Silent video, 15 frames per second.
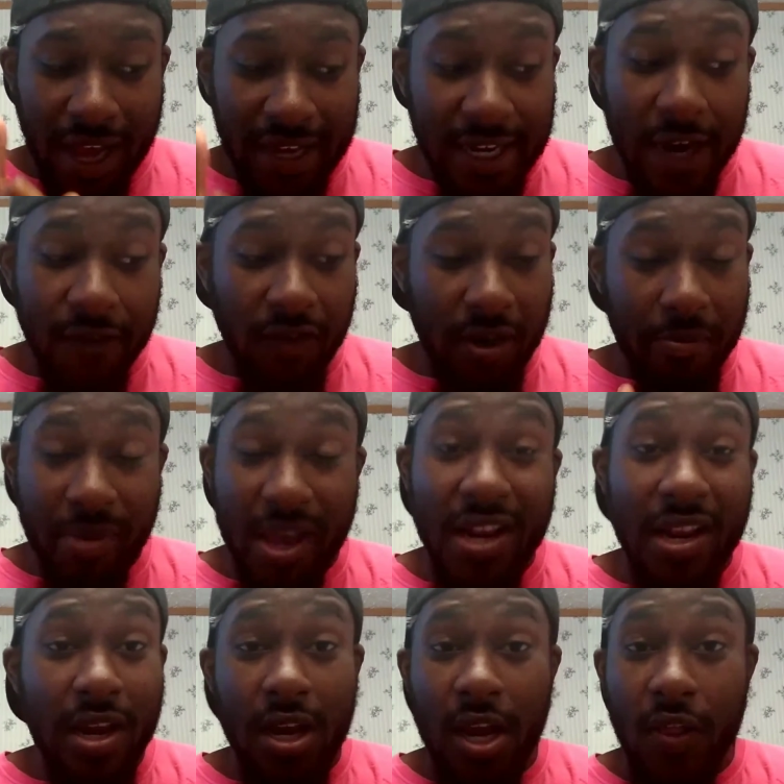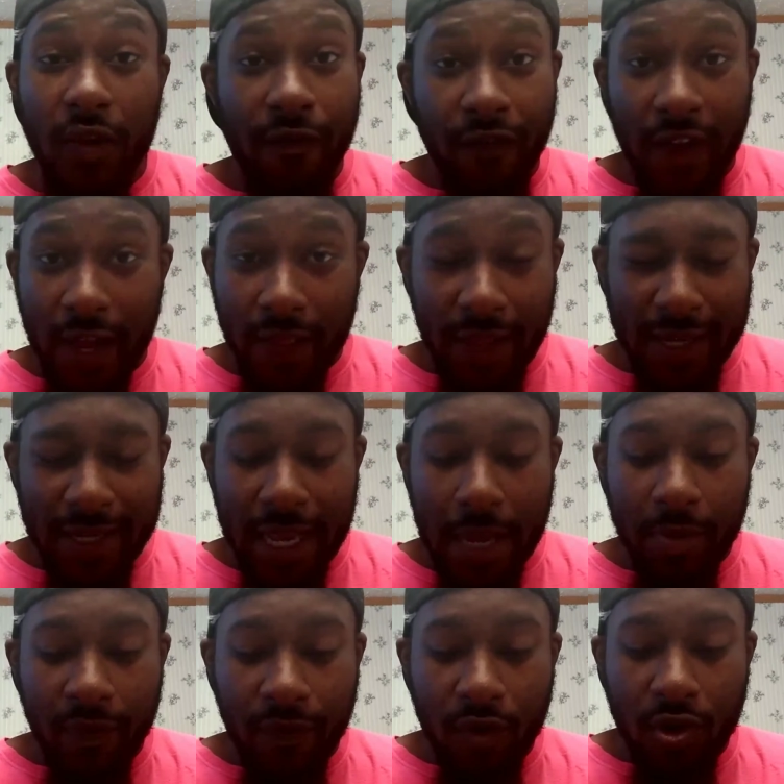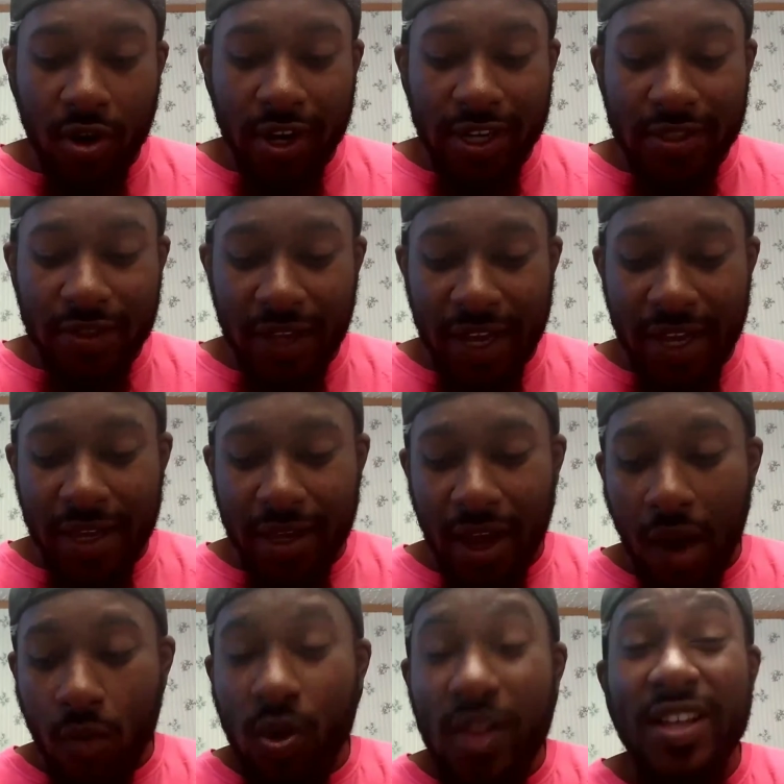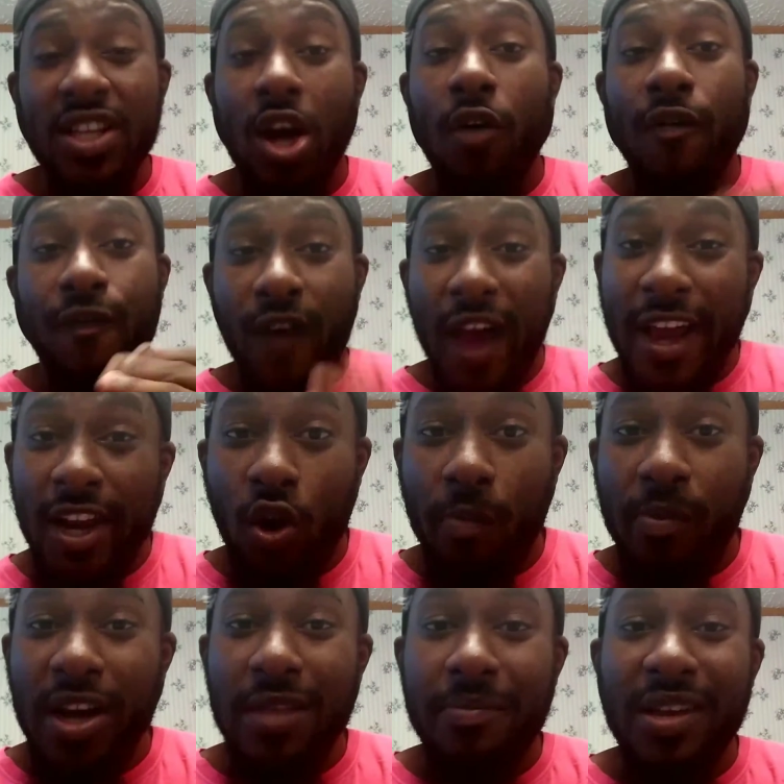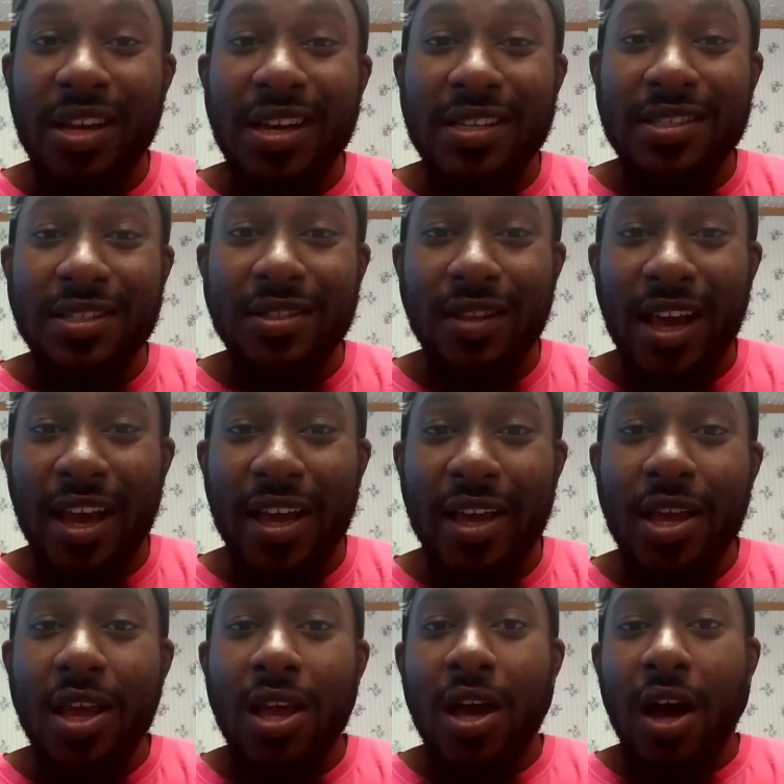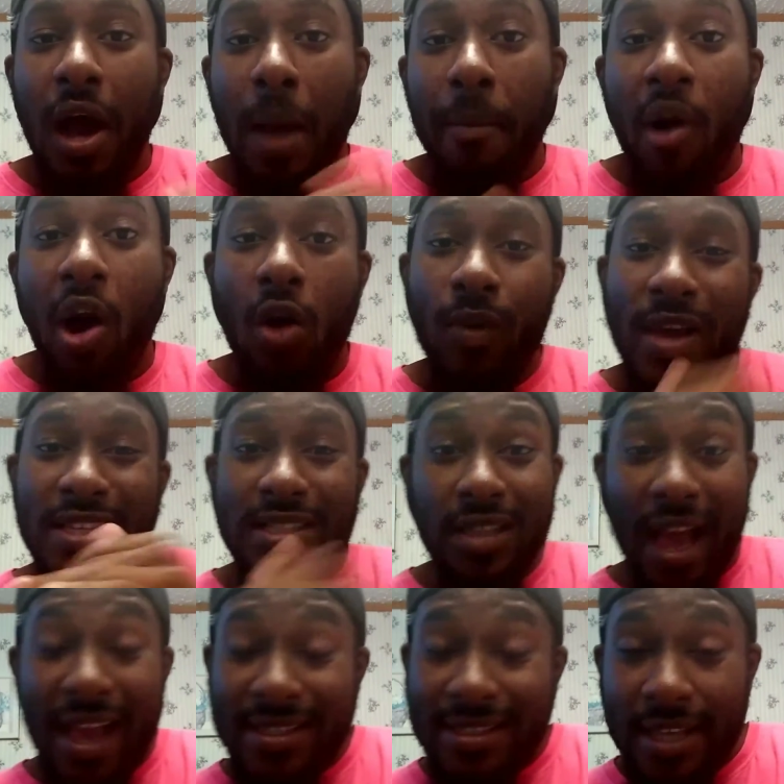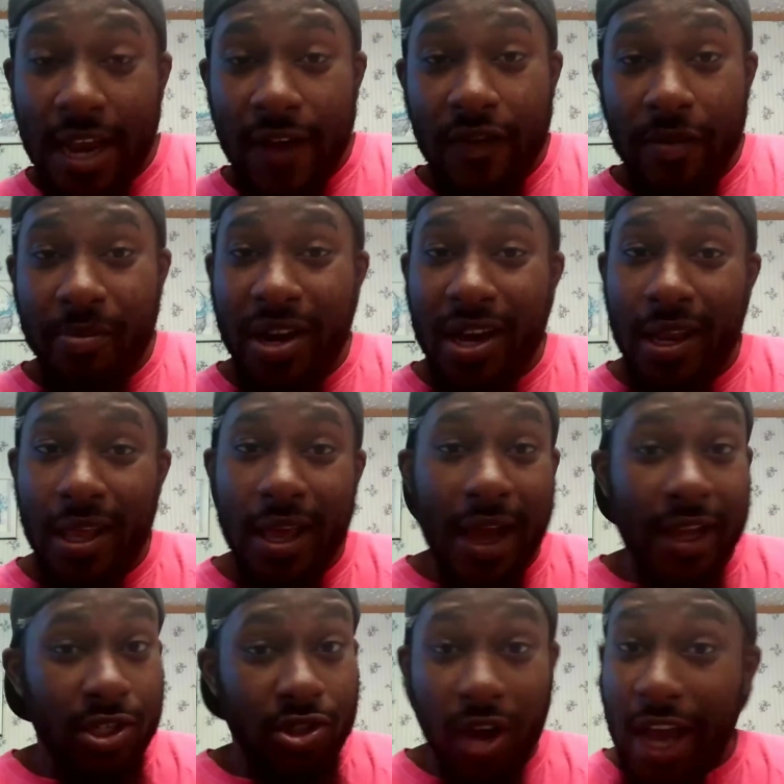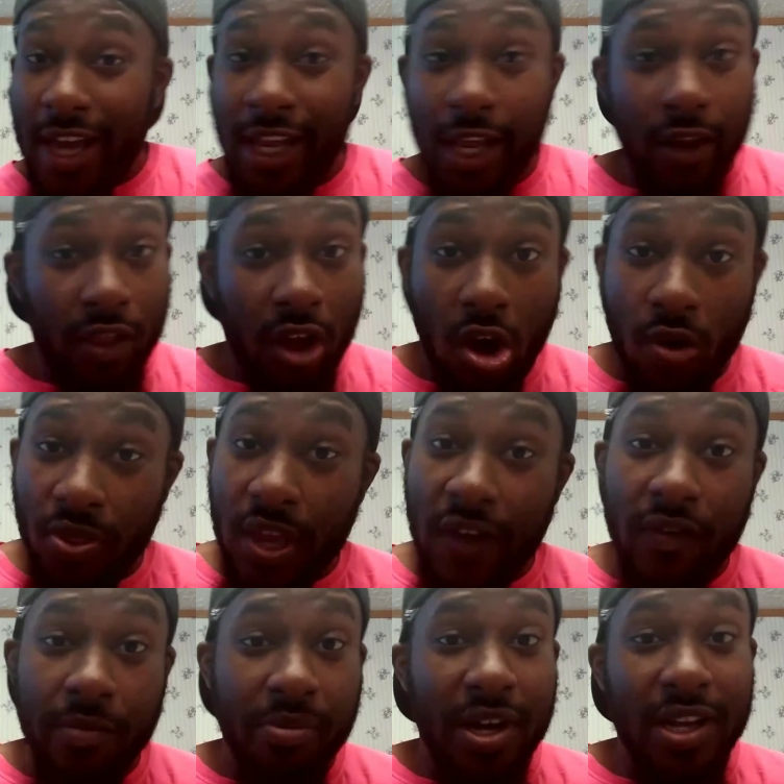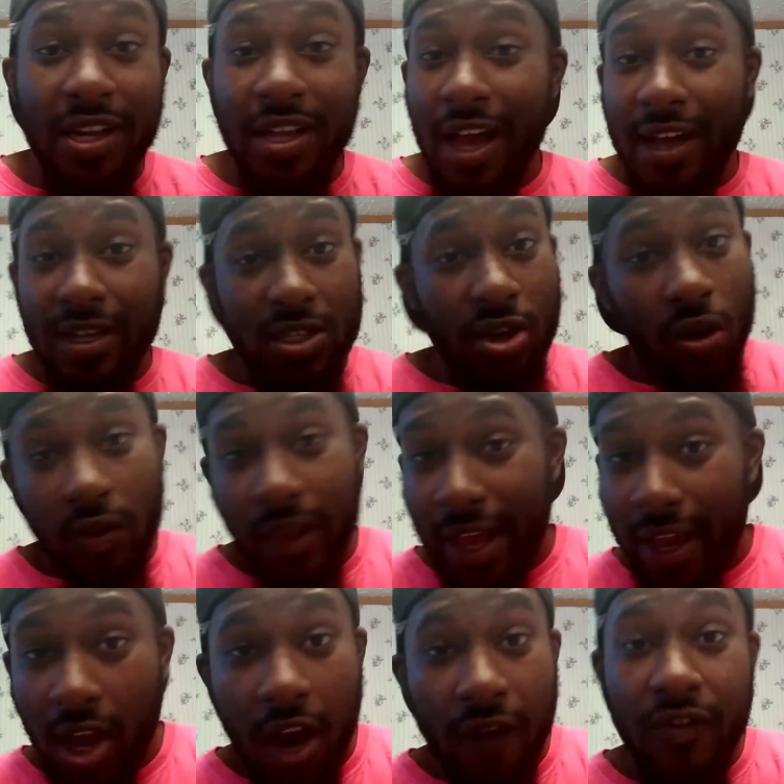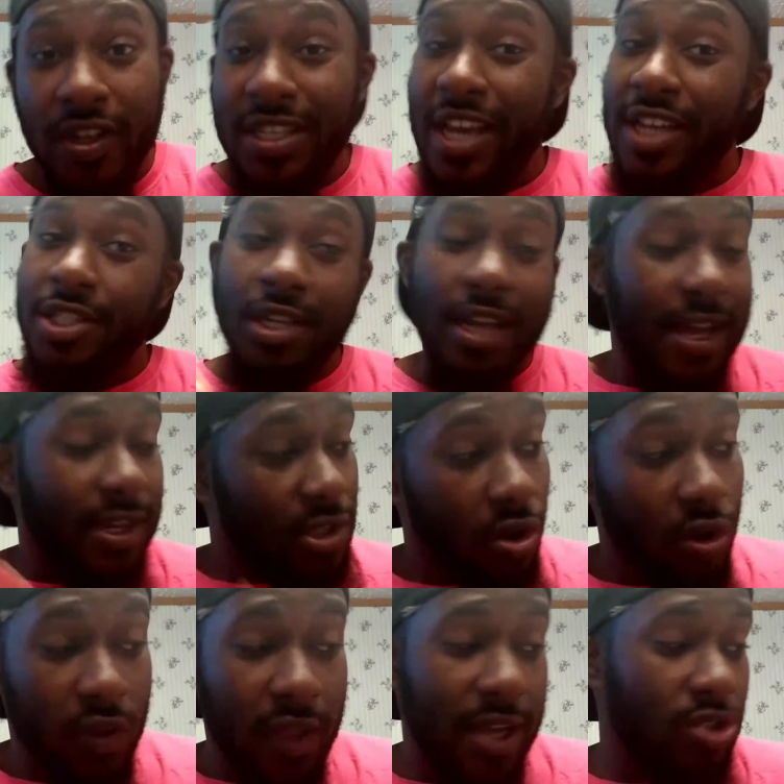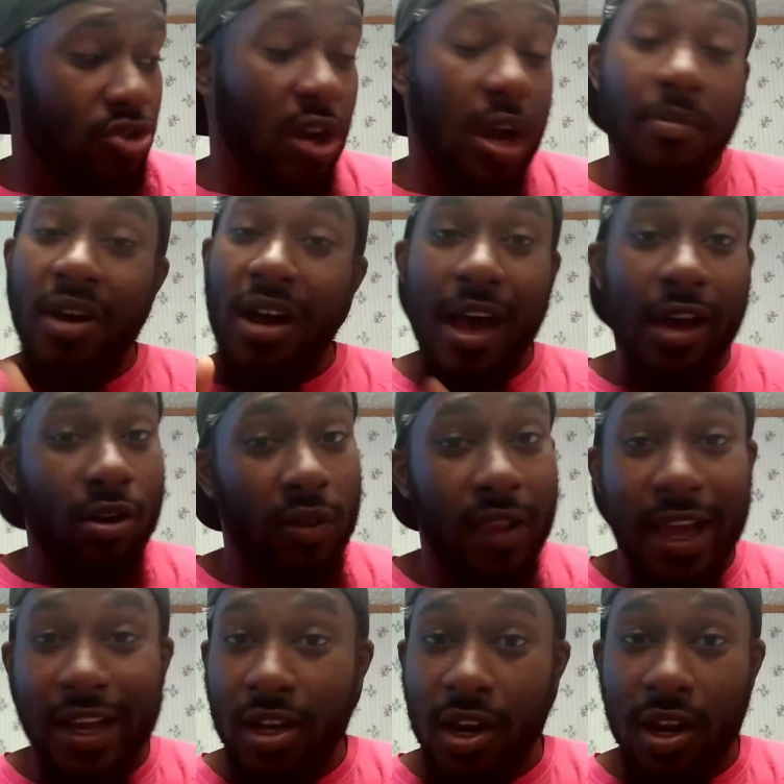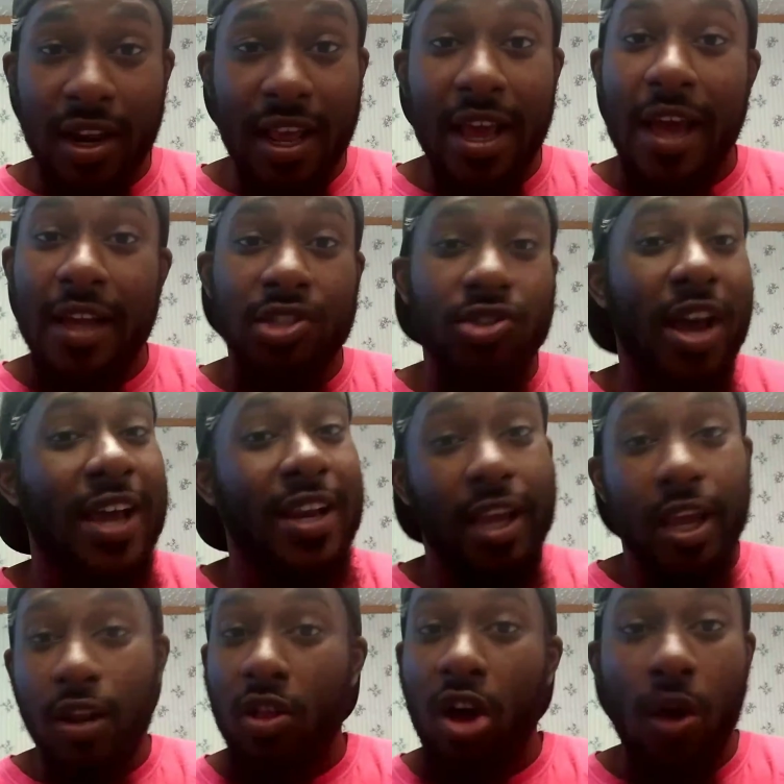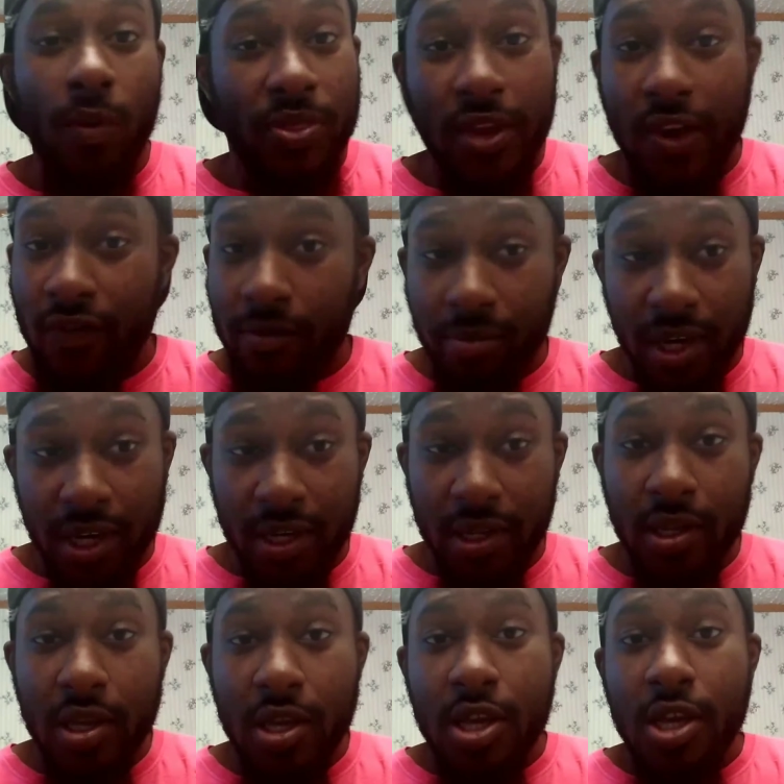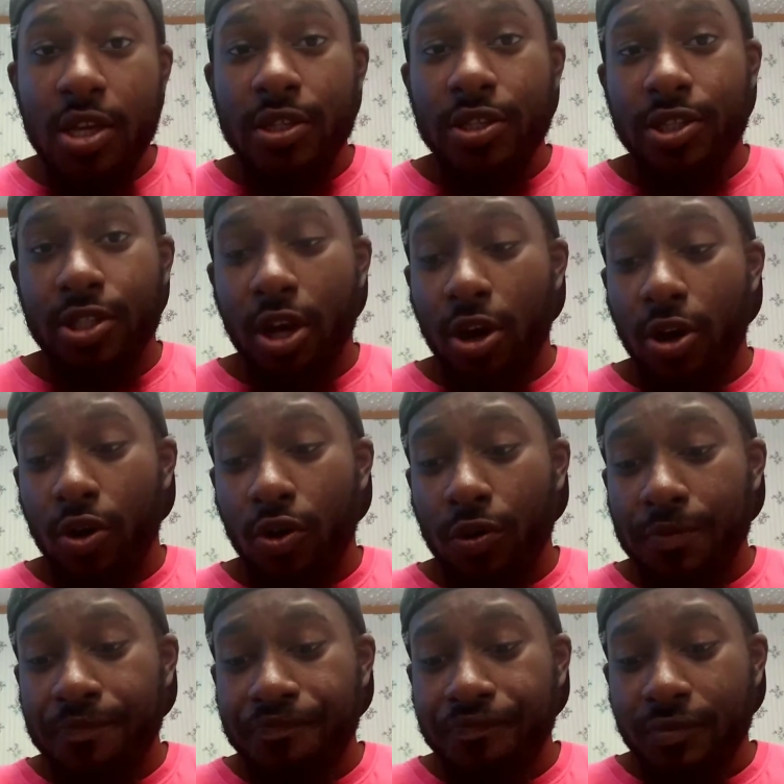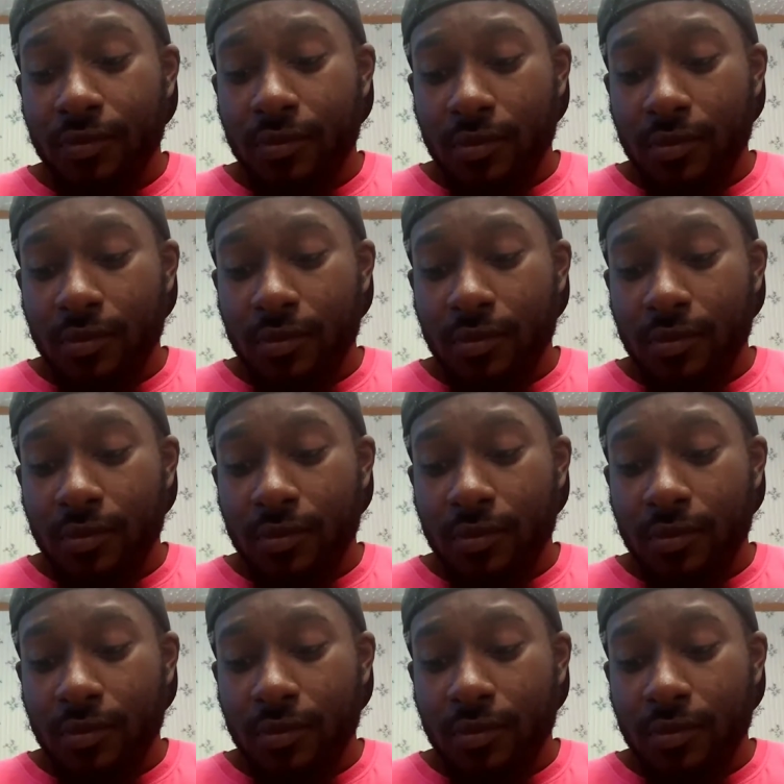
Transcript: I never been in another fight like that before. It's like I really don't fight nobody because it's like I'm always nice to everybody. I try to get along with everybody. I don't like confrontation. I don't like drama. I don't like none of that. I try to get along with everybody. So